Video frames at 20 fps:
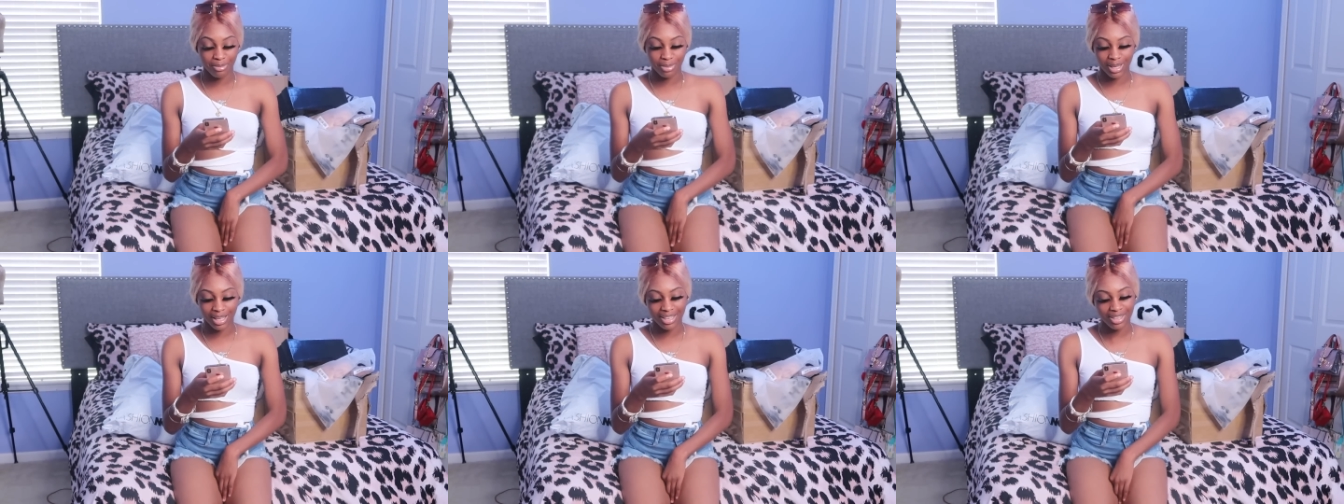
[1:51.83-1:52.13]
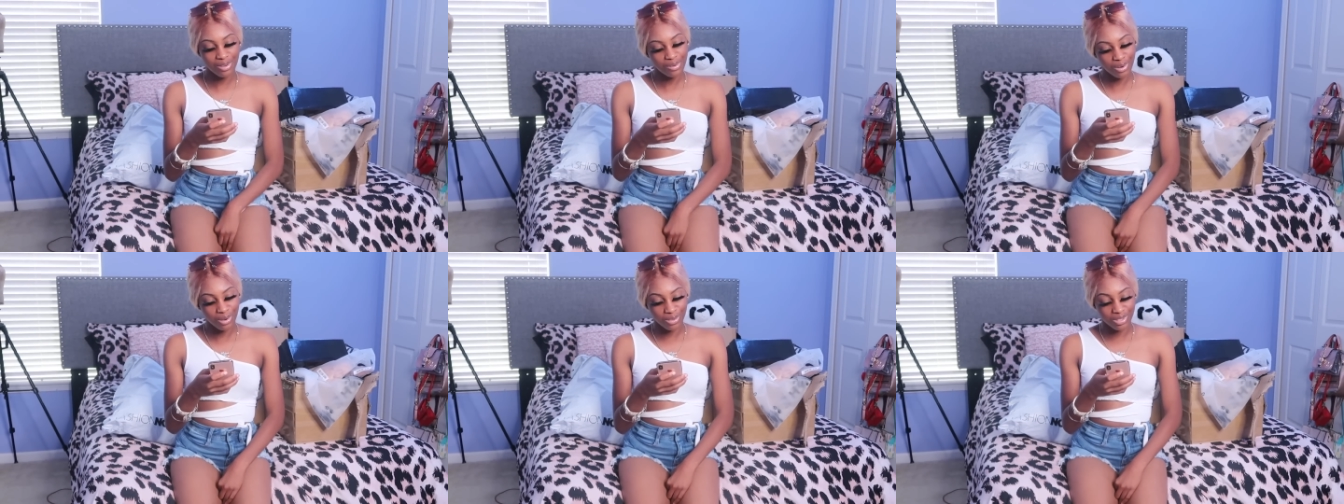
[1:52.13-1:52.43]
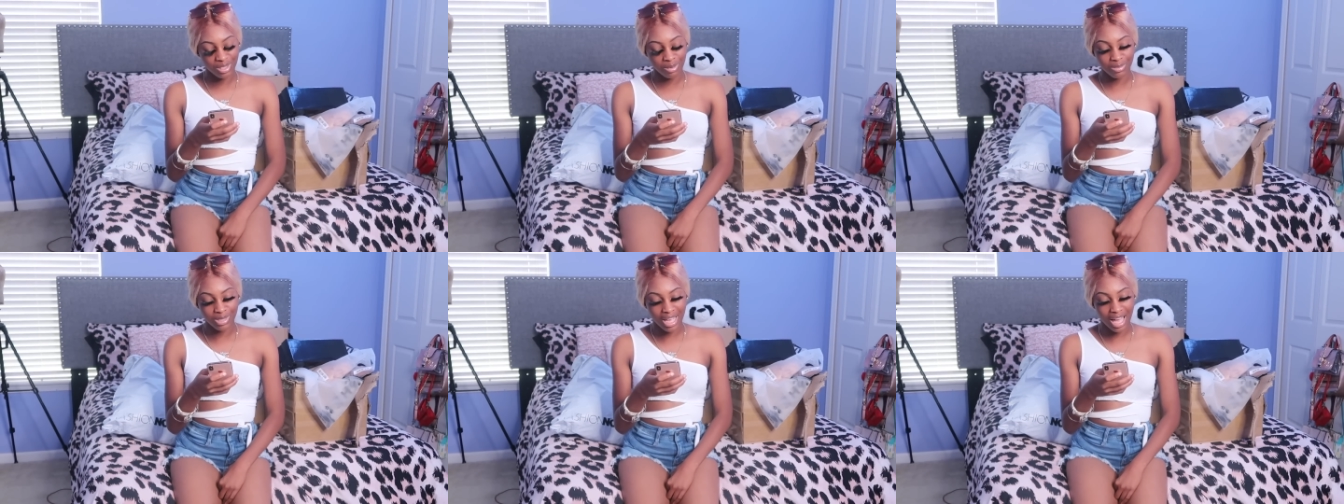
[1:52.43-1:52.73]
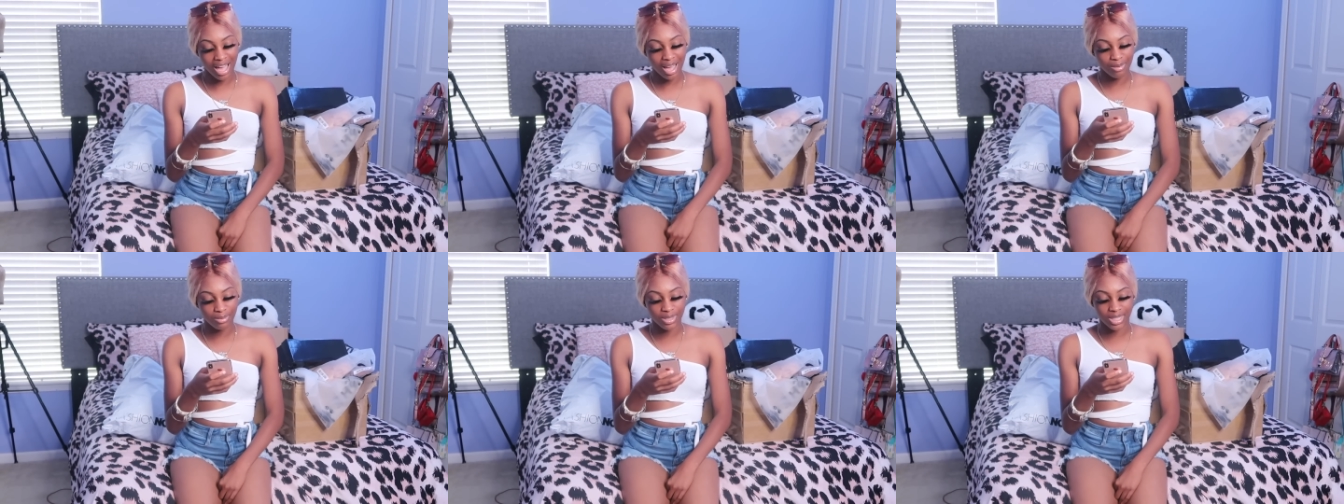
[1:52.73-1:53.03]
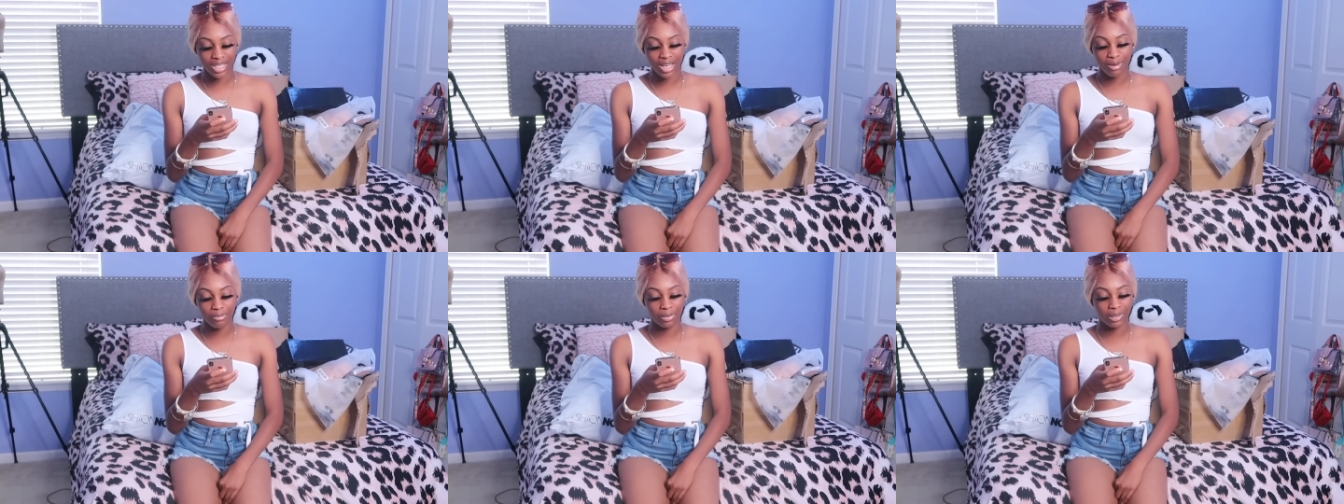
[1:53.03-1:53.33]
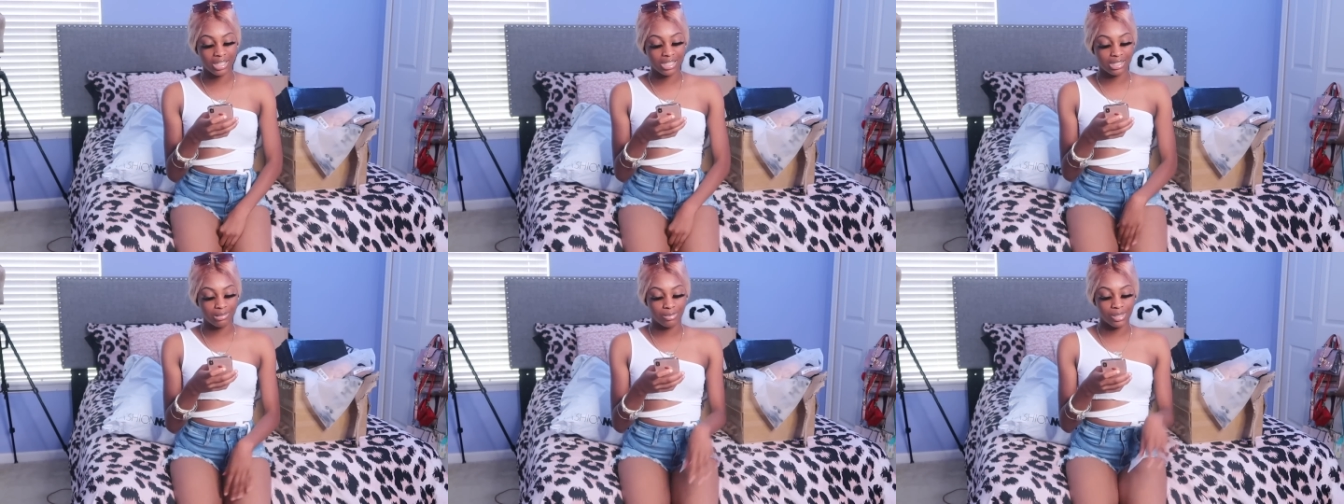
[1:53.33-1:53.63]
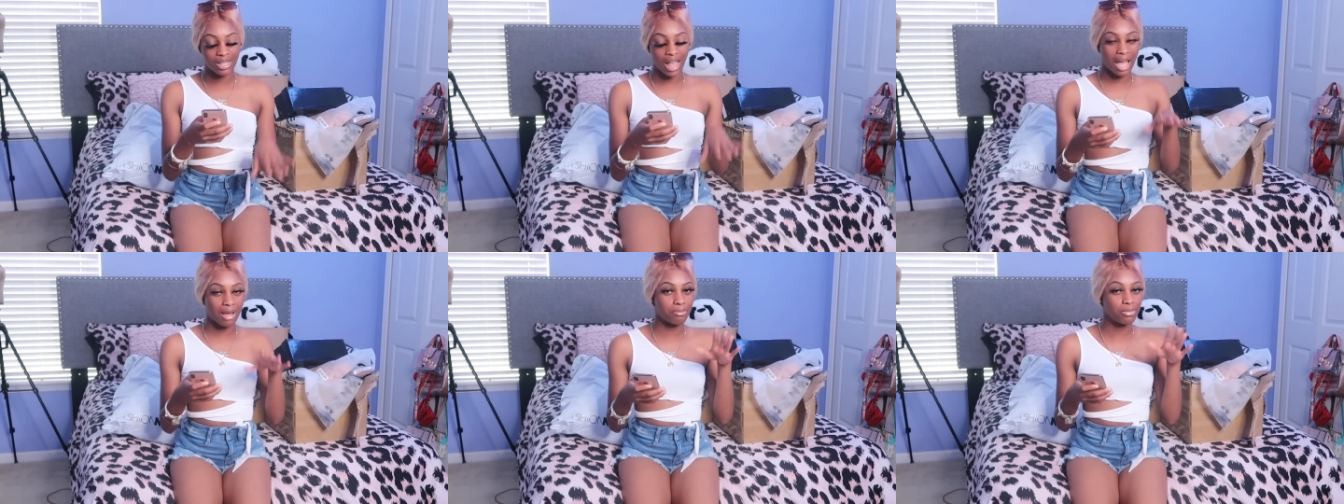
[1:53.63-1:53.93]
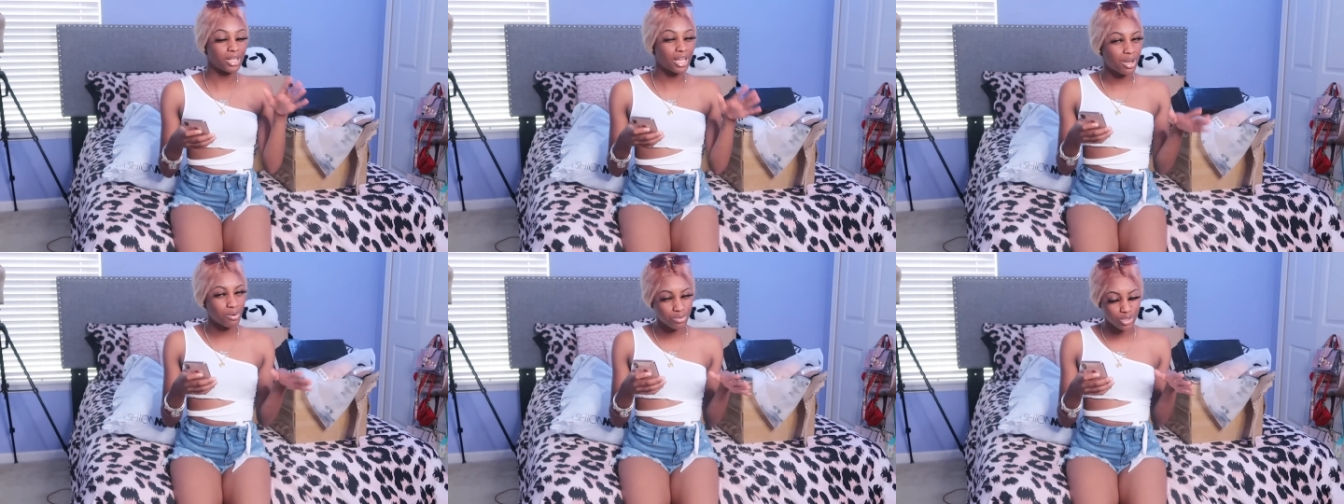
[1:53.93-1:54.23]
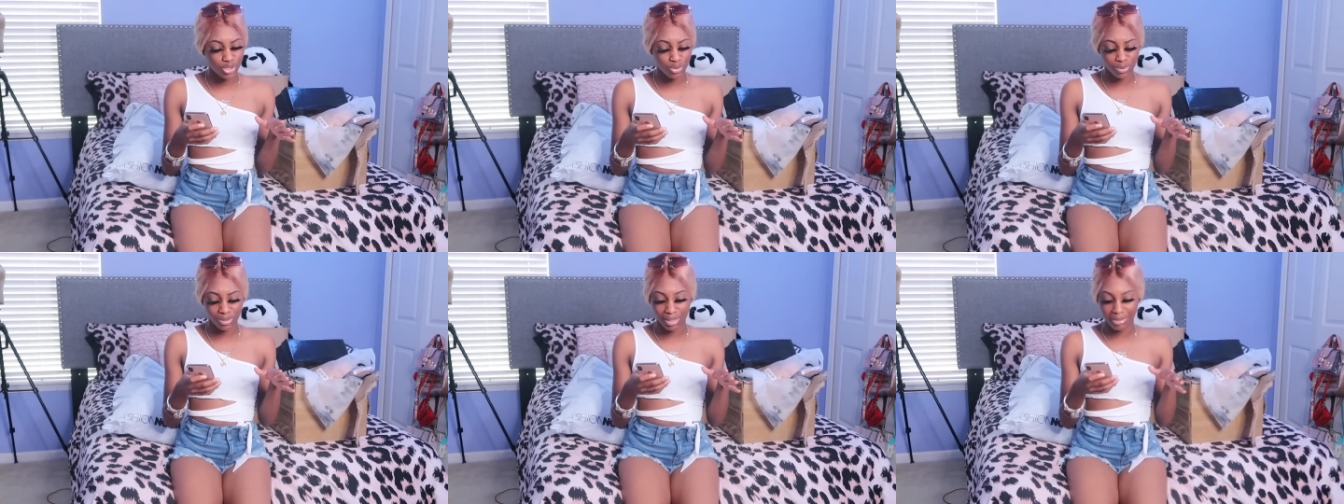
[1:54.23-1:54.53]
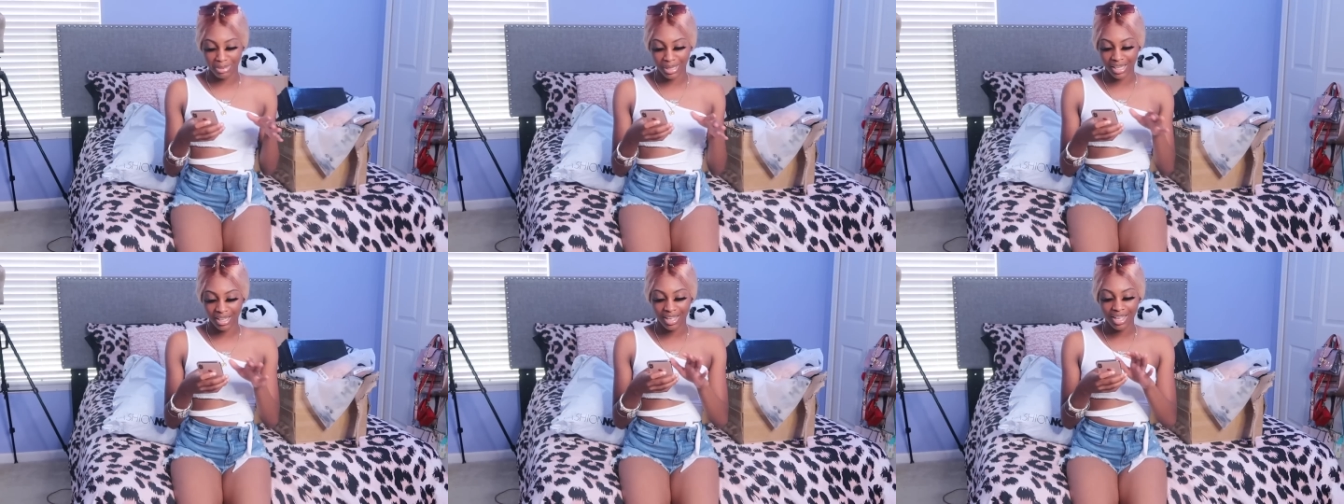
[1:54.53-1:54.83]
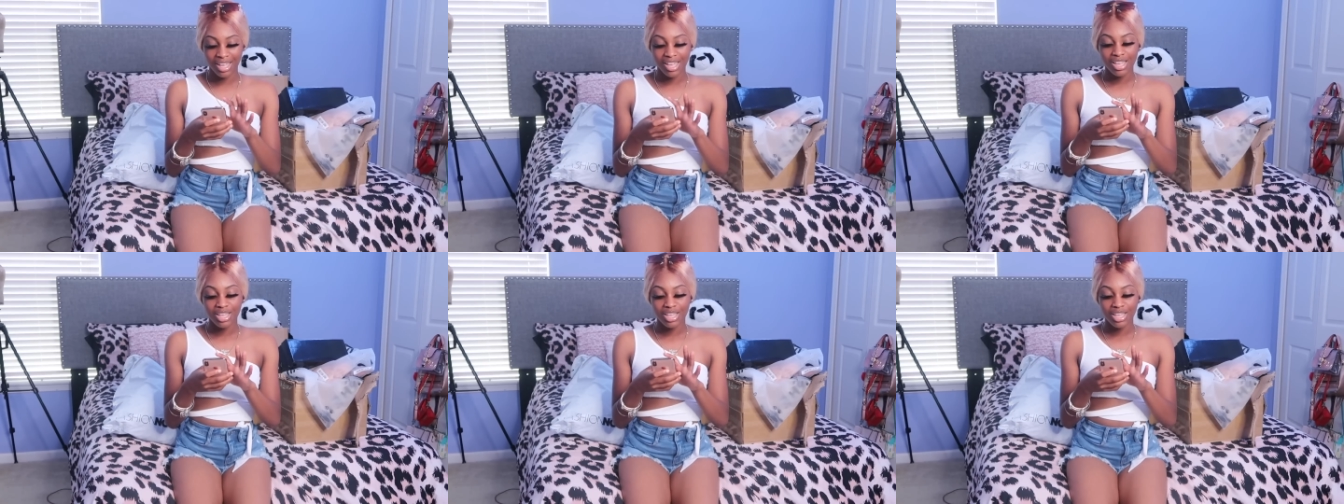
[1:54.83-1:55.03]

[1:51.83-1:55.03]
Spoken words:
but you know, sometimes companies be like playing with you a little bit.